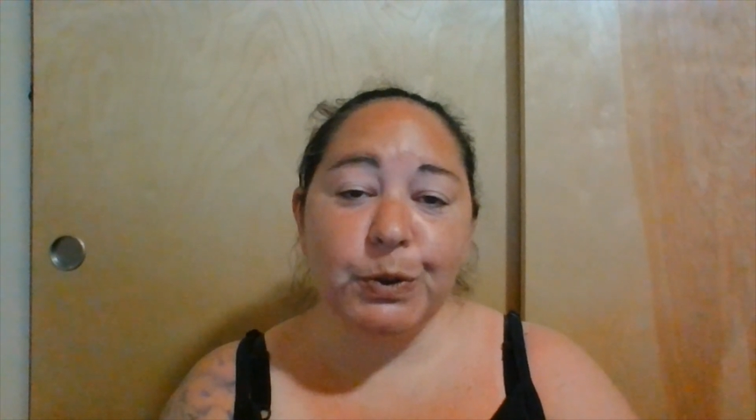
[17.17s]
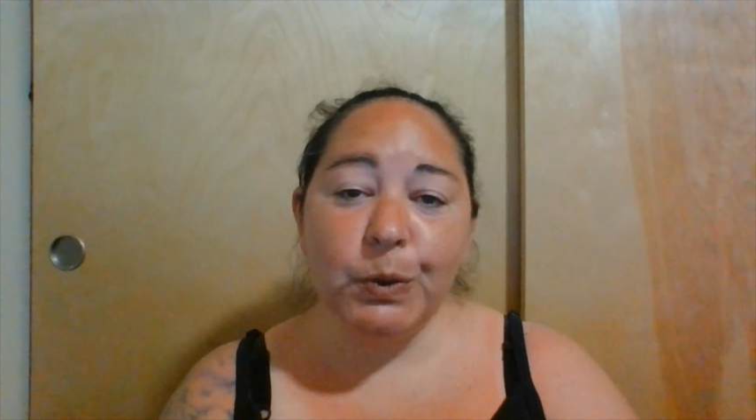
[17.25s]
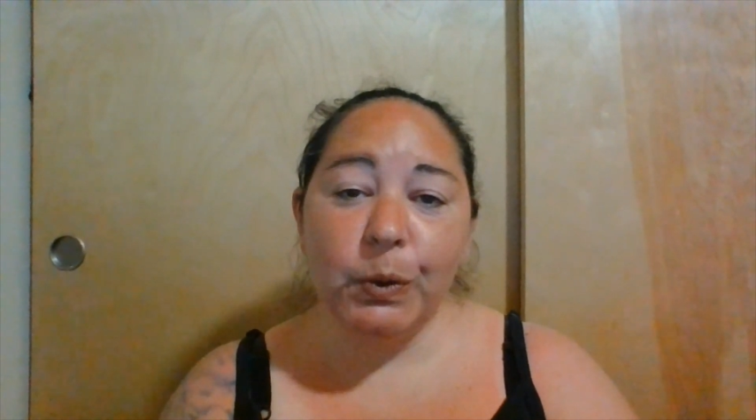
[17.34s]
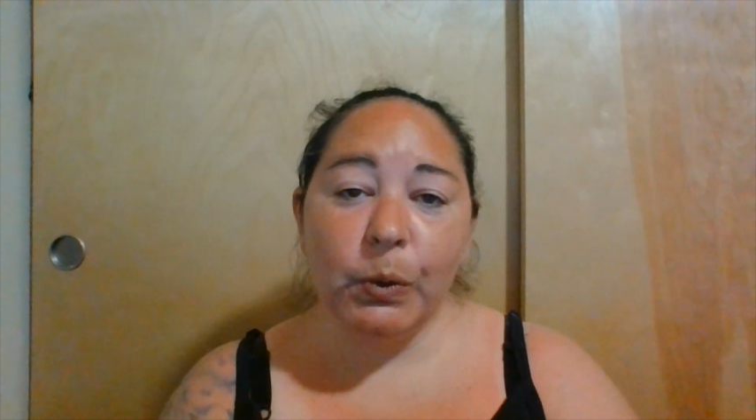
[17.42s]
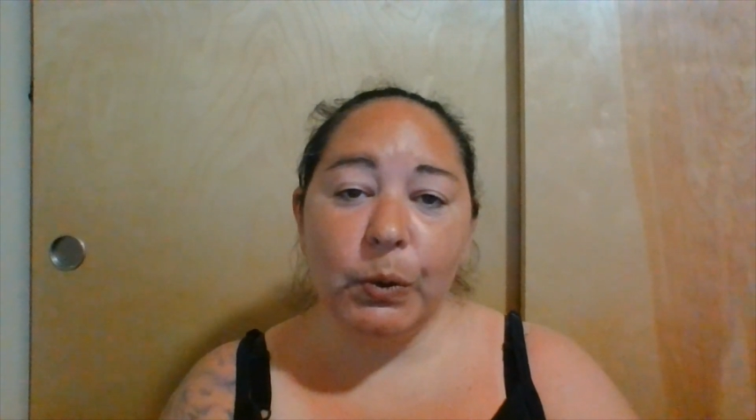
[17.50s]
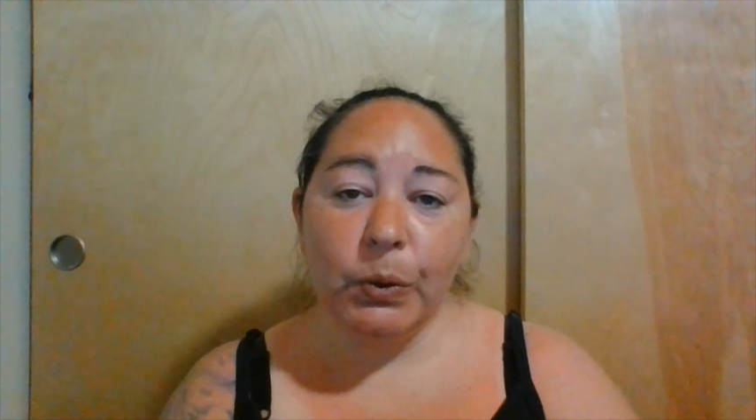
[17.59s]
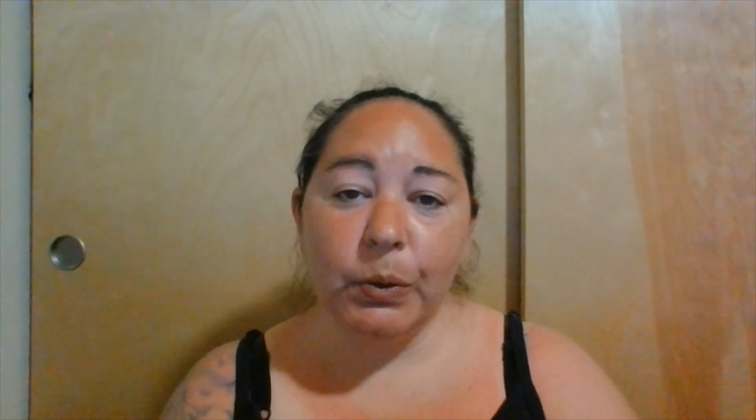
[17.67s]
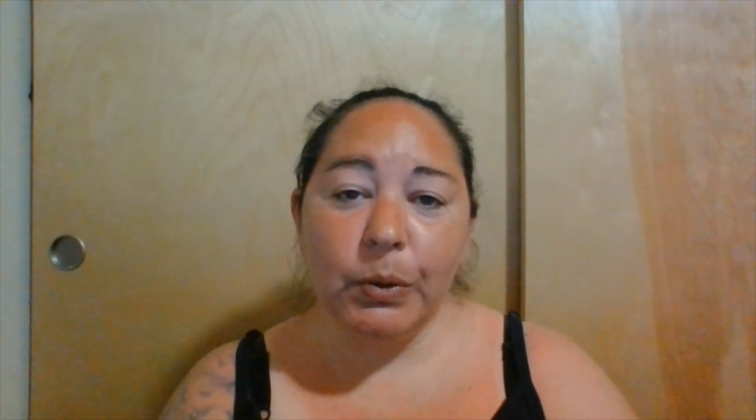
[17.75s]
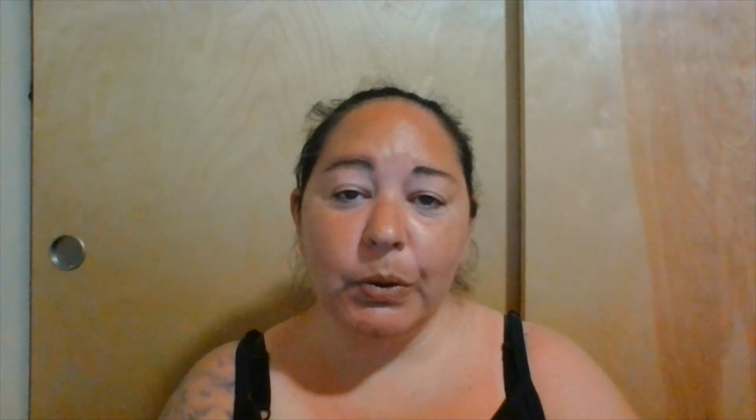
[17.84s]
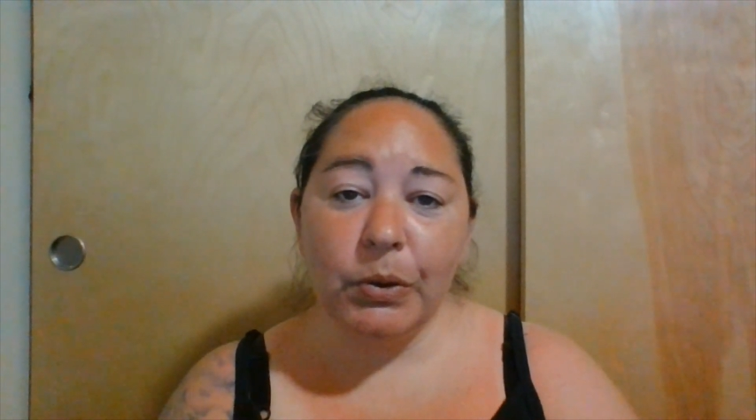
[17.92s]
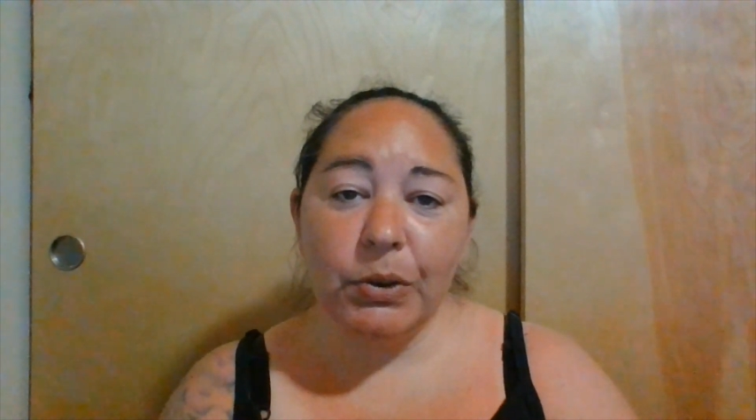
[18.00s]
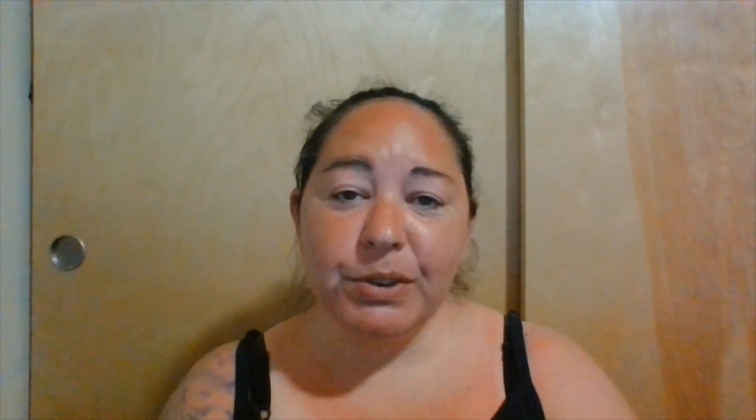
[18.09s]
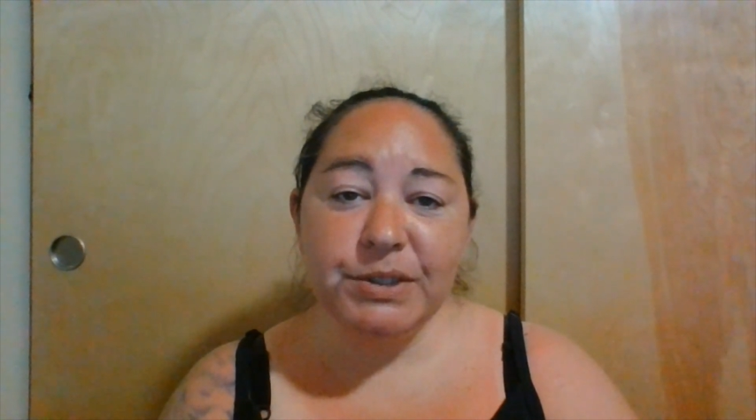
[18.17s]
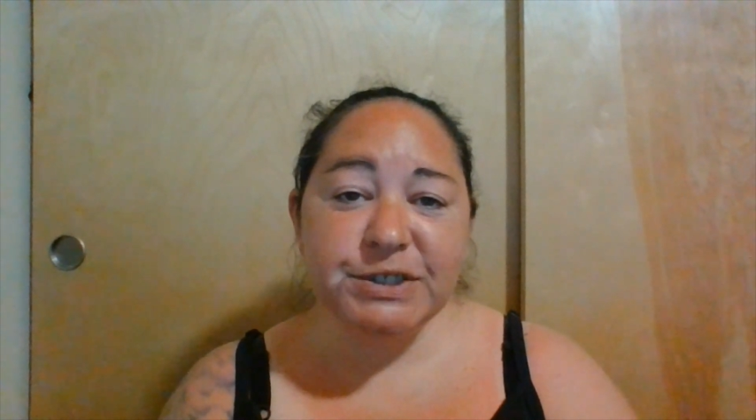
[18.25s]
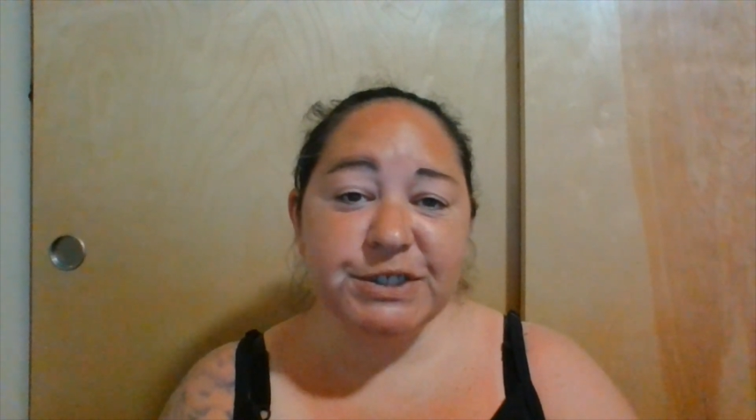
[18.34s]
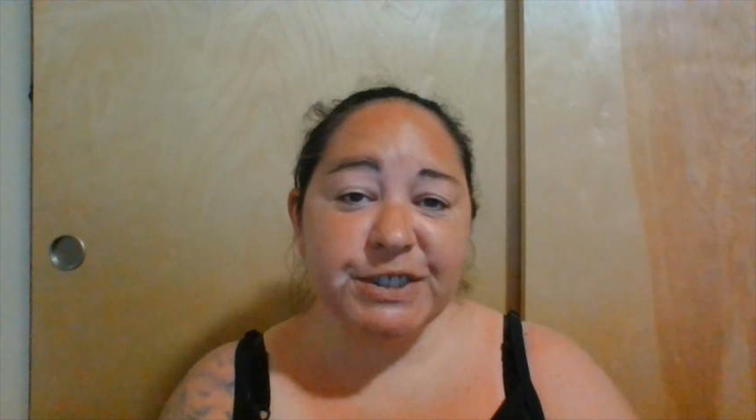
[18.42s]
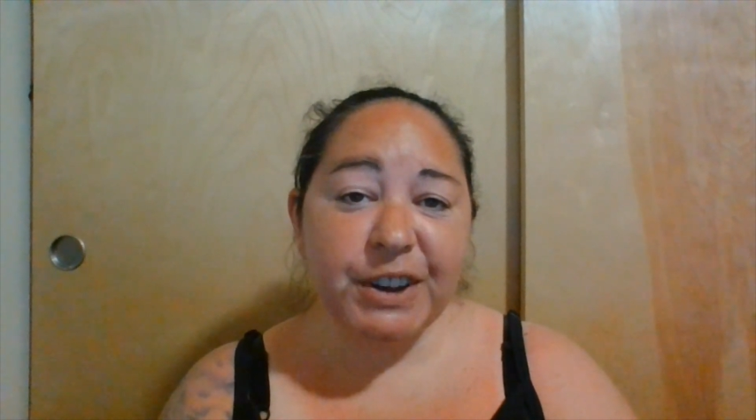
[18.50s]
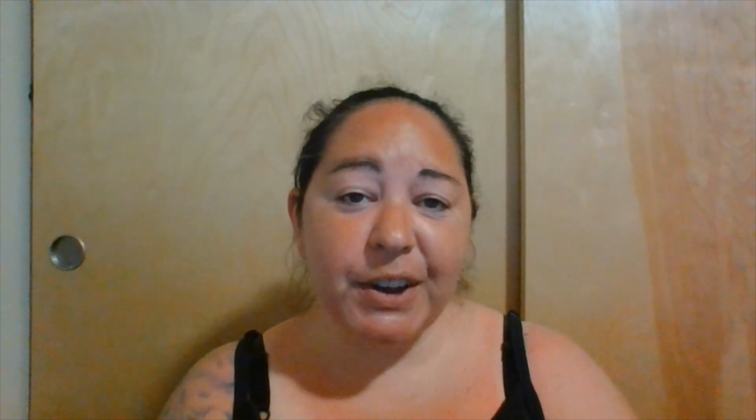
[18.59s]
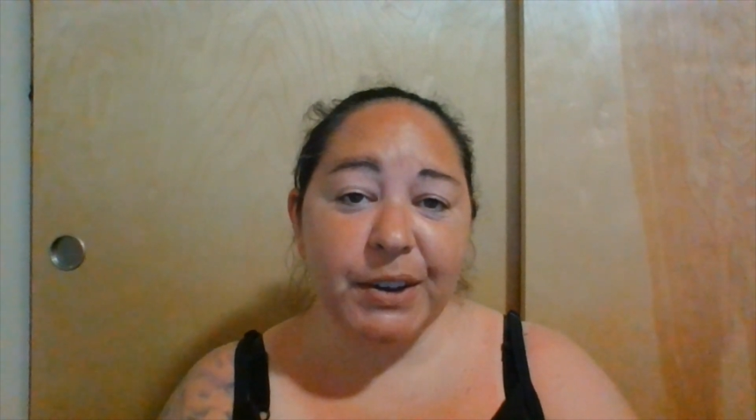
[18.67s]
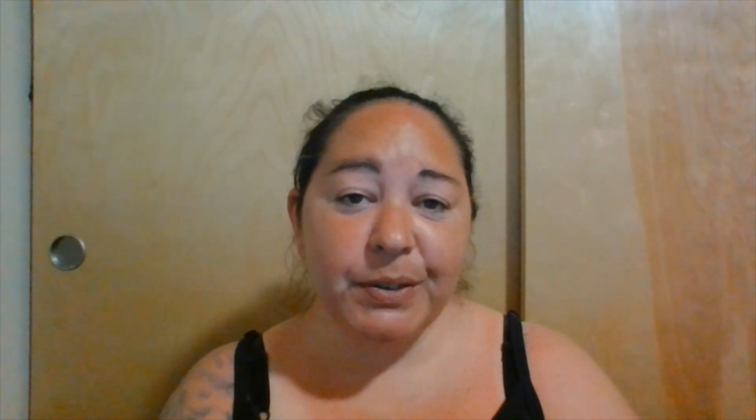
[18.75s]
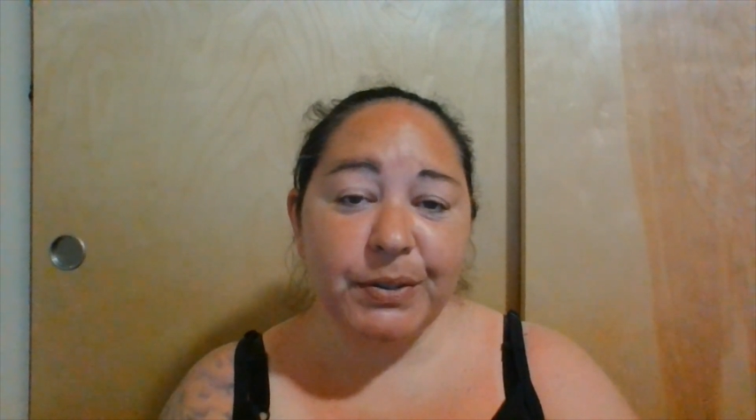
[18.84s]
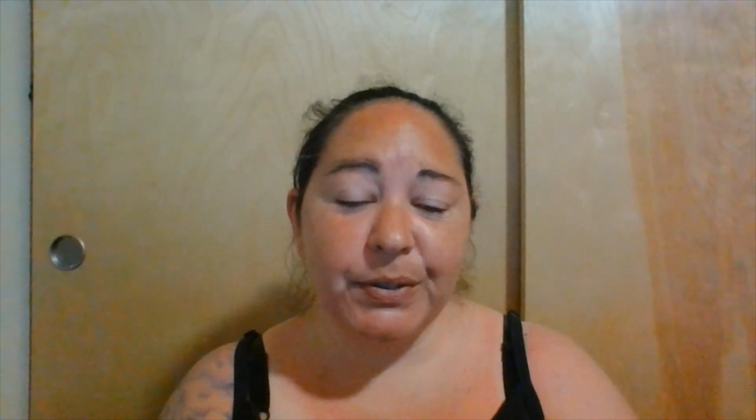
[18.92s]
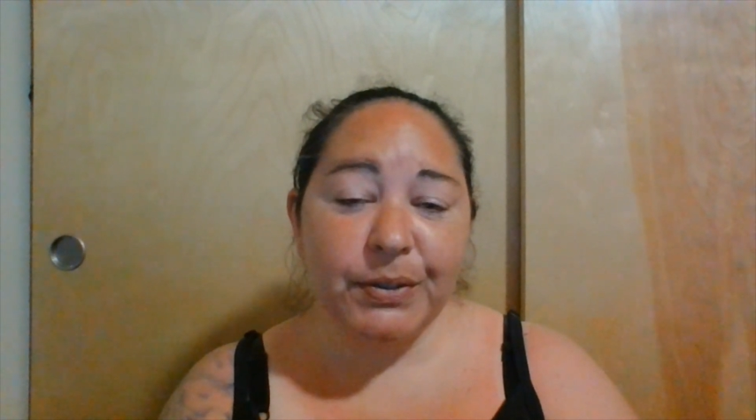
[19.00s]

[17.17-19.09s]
Cool Stuff,